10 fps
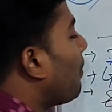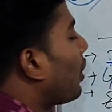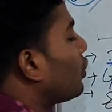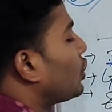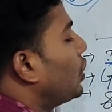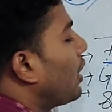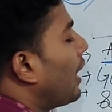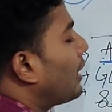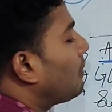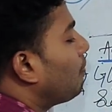
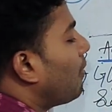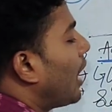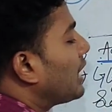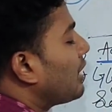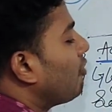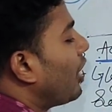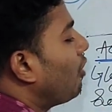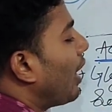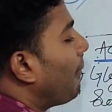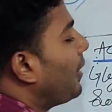monostearate HCl
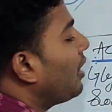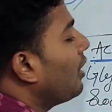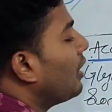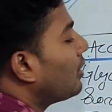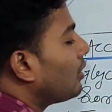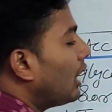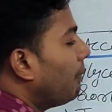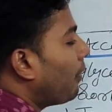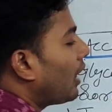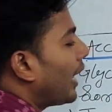value having
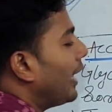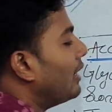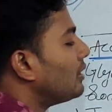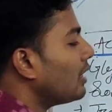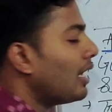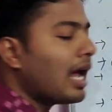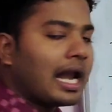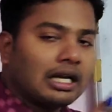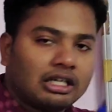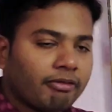3.8,
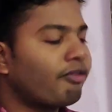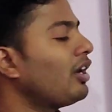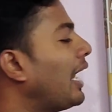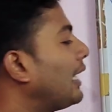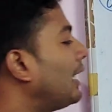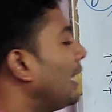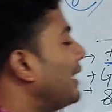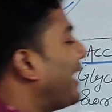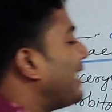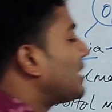and definitely
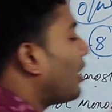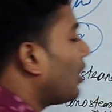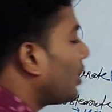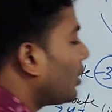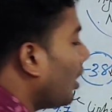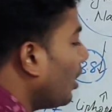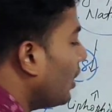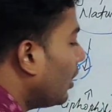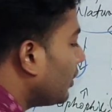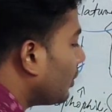that is under
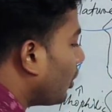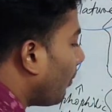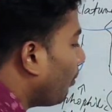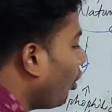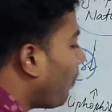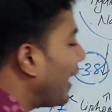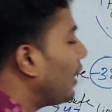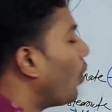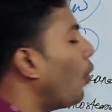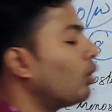the W
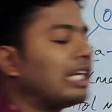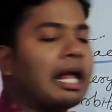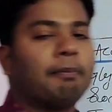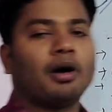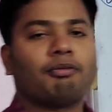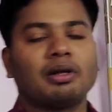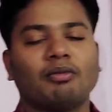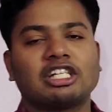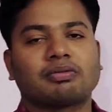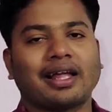by O type of
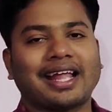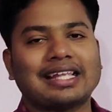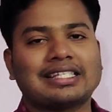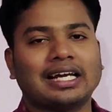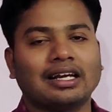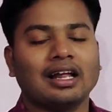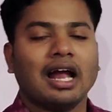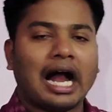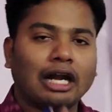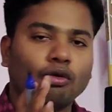emulsifying agent.
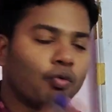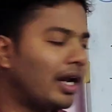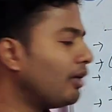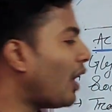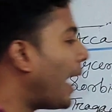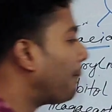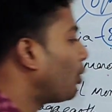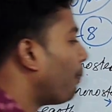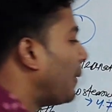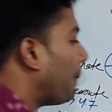And when you have
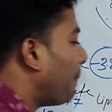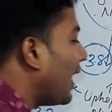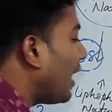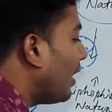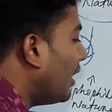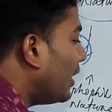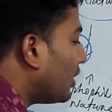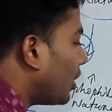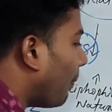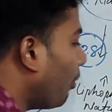to prepare
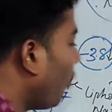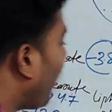W